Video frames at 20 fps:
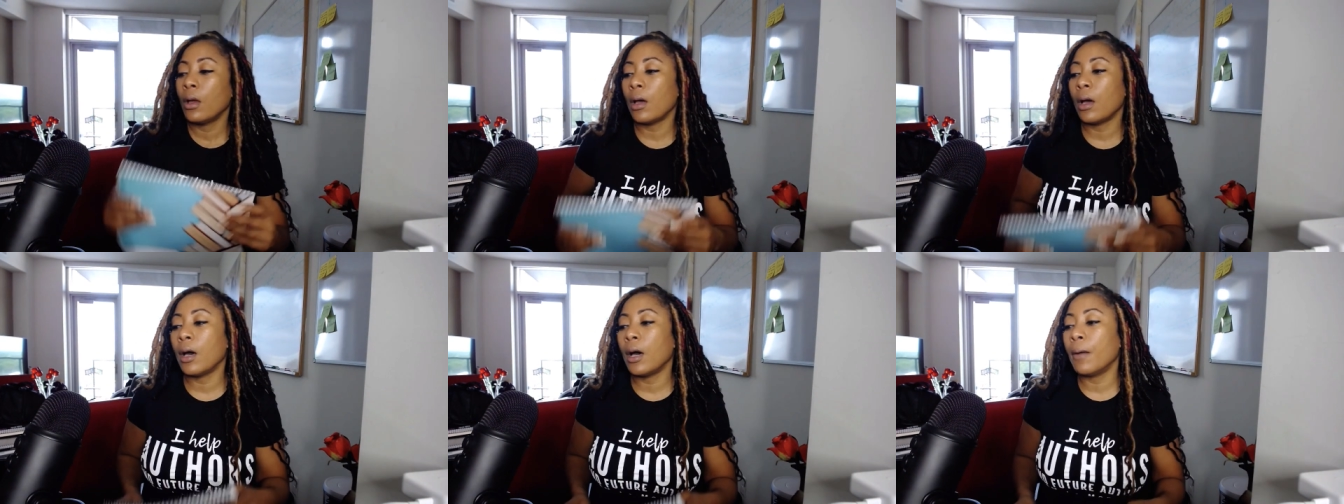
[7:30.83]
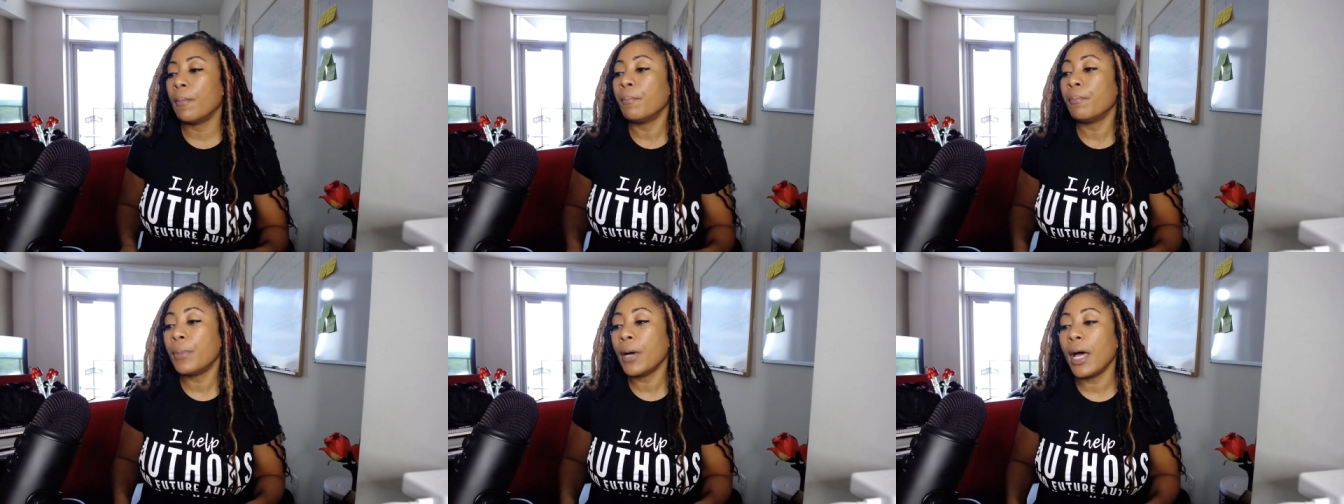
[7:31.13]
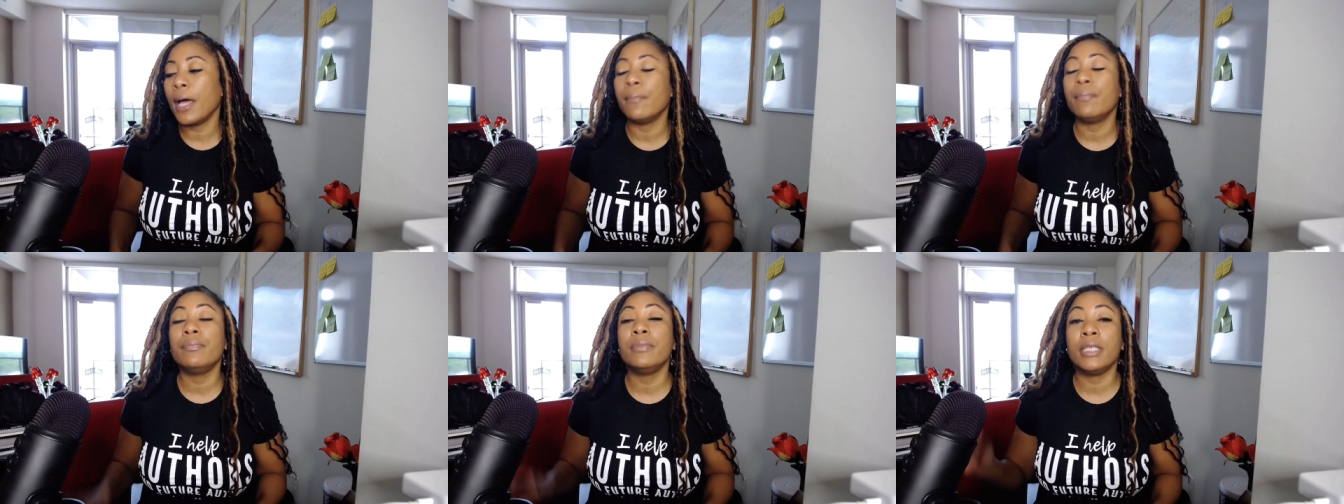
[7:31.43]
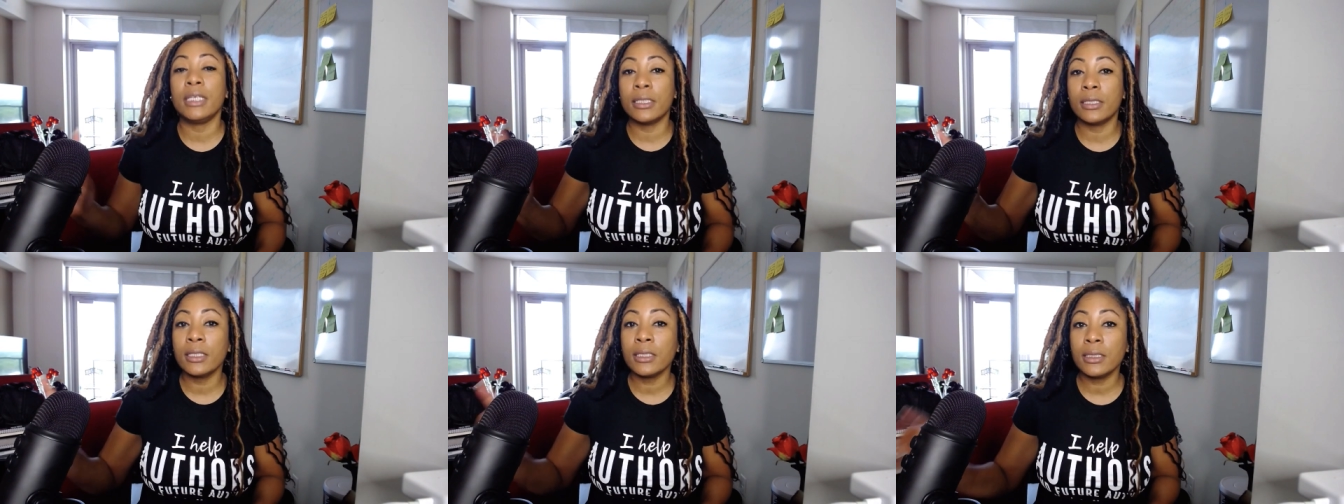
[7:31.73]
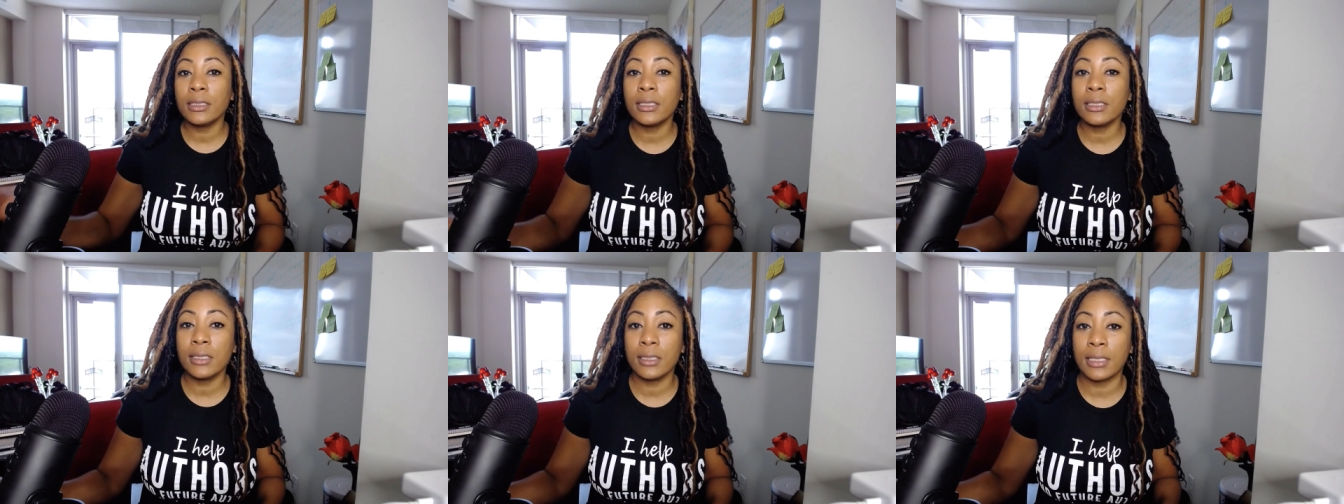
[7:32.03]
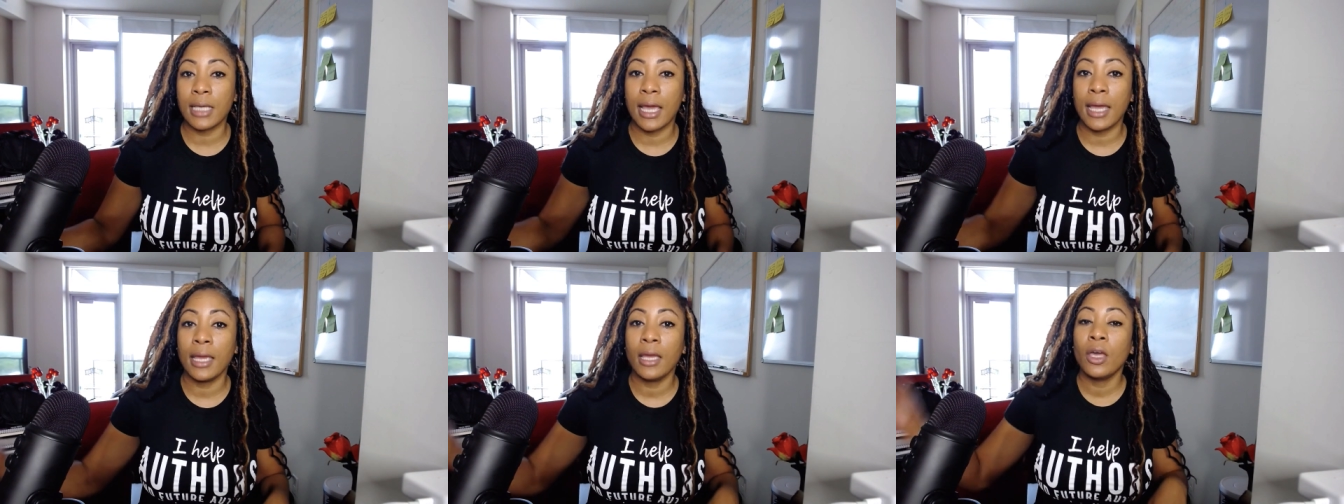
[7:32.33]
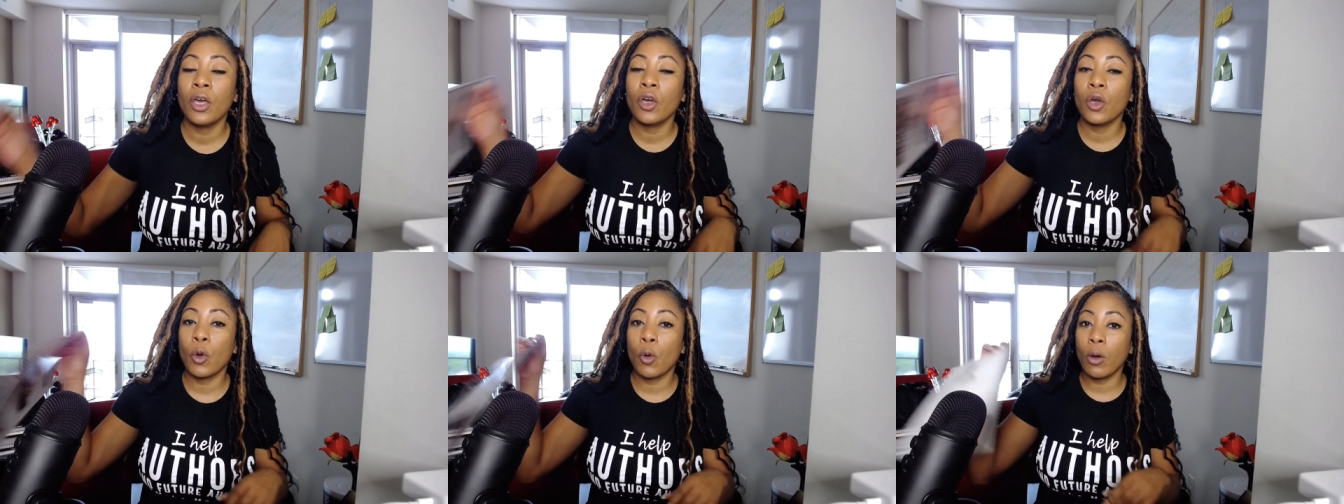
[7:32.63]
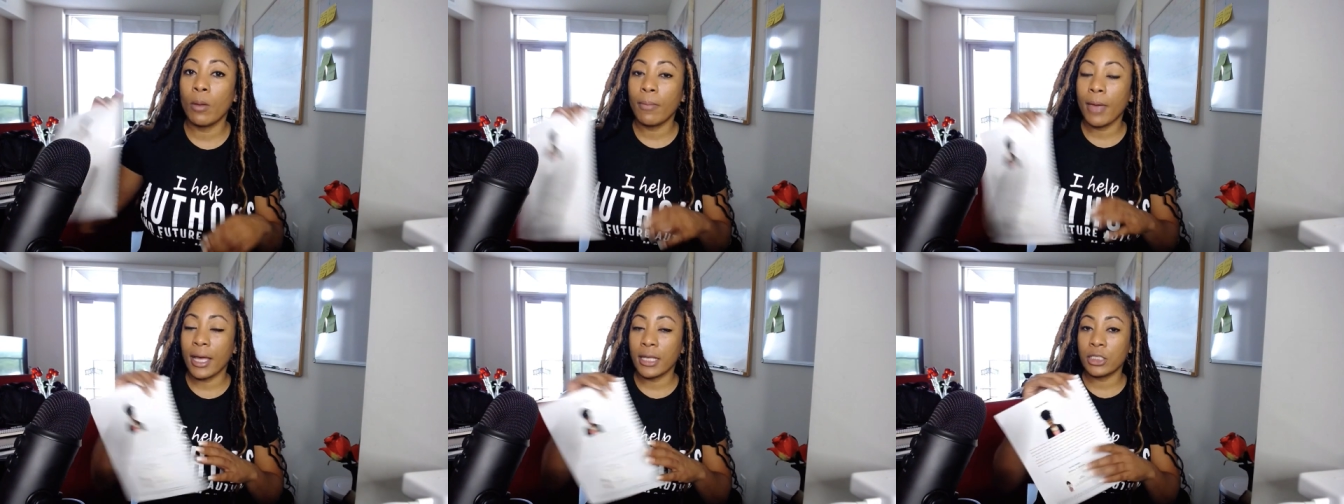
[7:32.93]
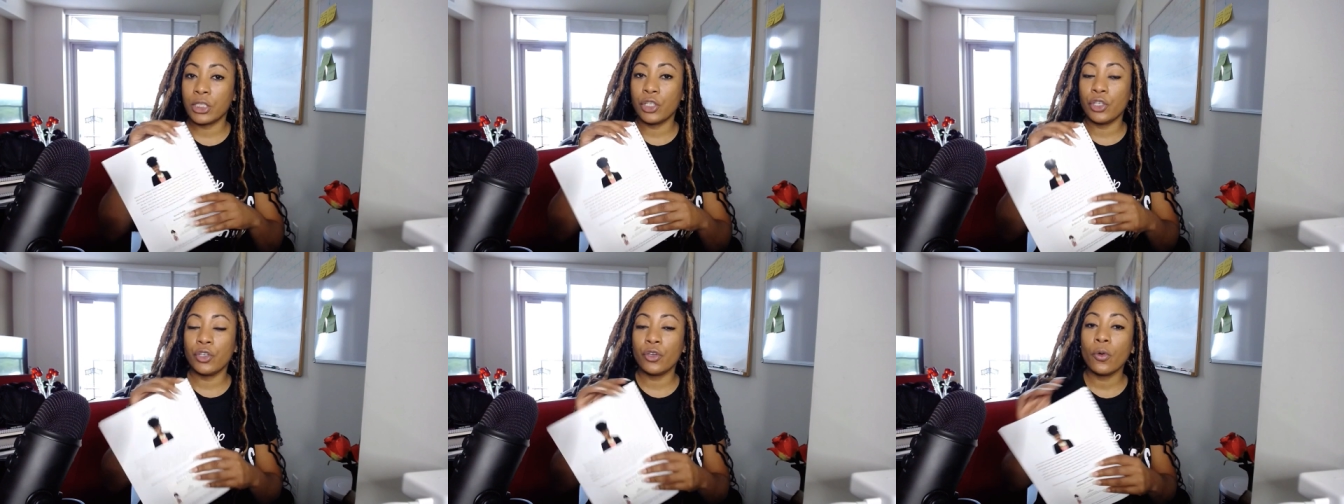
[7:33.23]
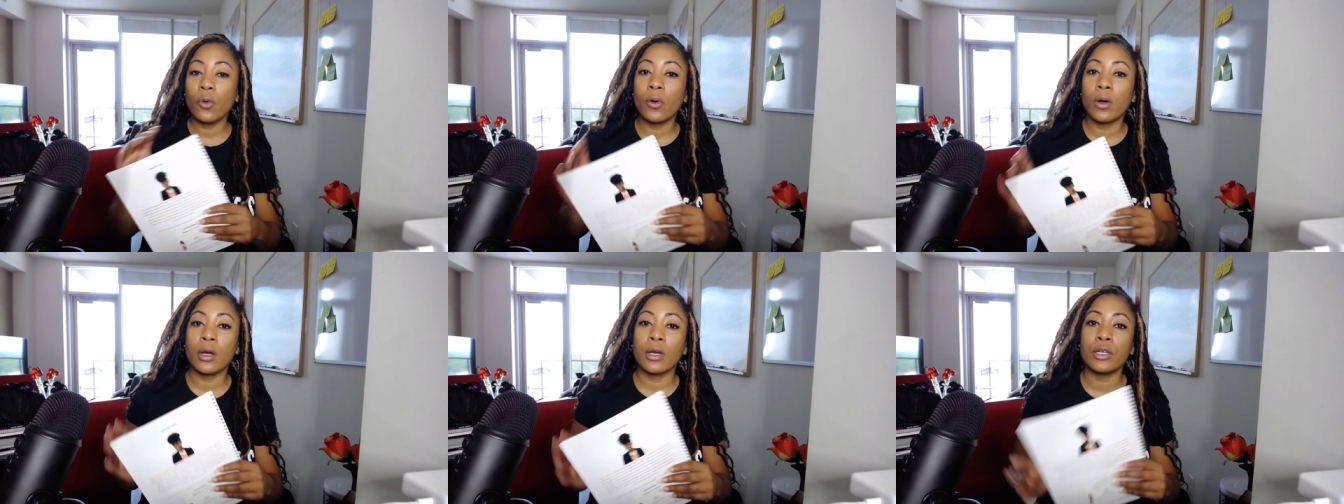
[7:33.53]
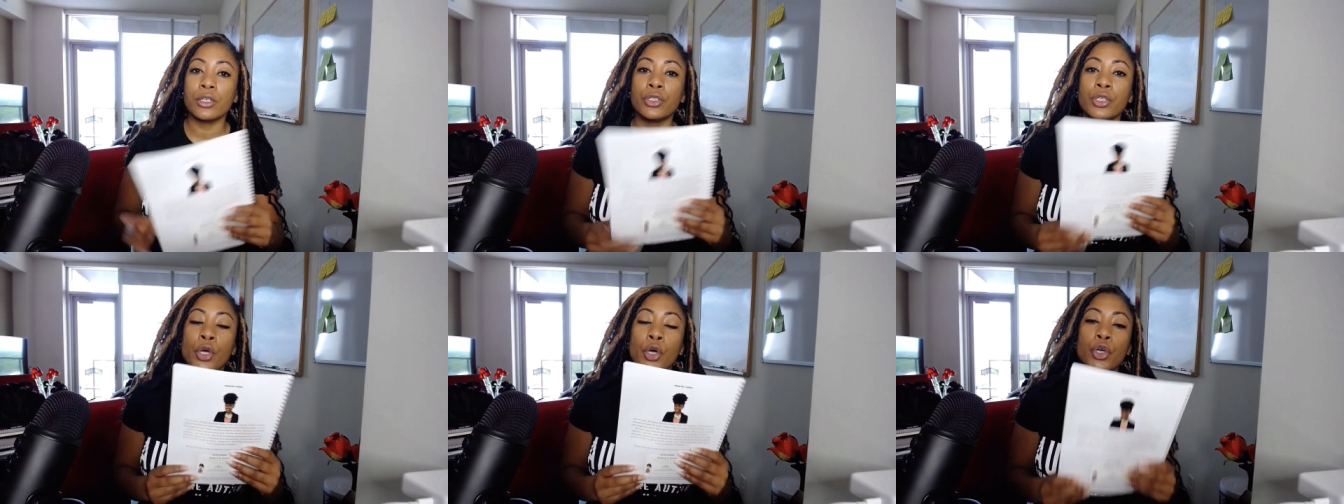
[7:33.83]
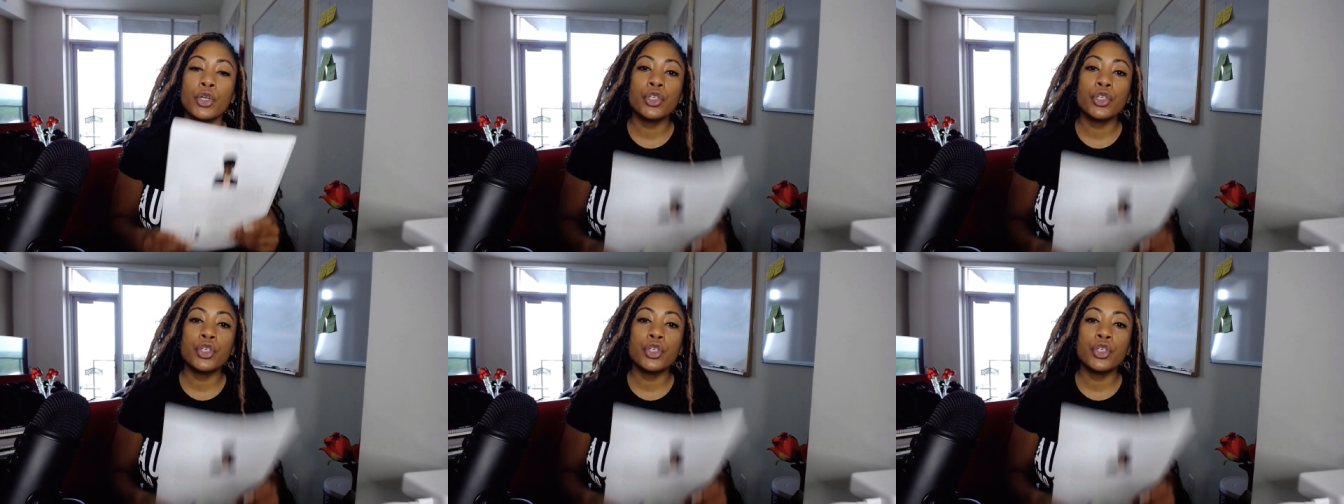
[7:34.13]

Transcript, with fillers: um, but needless to say, going back to yours.